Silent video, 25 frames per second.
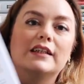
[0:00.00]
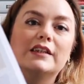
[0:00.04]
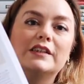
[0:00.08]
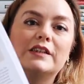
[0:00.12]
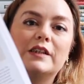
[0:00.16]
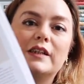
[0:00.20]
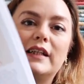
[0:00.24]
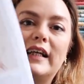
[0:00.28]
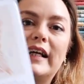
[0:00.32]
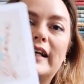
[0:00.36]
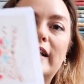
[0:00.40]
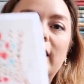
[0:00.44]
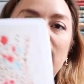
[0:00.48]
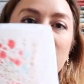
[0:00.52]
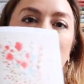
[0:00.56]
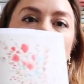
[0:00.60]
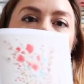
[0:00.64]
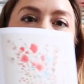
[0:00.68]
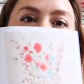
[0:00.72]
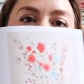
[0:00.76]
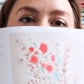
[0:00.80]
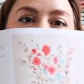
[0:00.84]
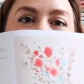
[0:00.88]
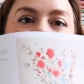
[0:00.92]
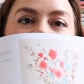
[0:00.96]
so like
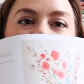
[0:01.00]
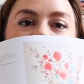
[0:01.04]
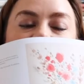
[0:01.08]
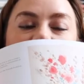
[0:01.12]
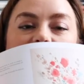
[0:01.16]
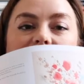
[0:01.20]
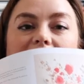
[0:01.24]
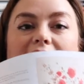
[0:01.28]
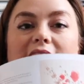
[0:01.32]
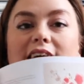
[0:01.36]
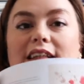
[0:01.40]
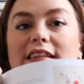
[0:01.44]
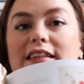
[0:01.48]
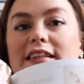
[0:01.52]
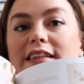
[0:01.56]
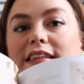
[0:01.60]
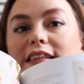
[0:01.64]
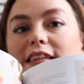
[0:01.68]
clothing and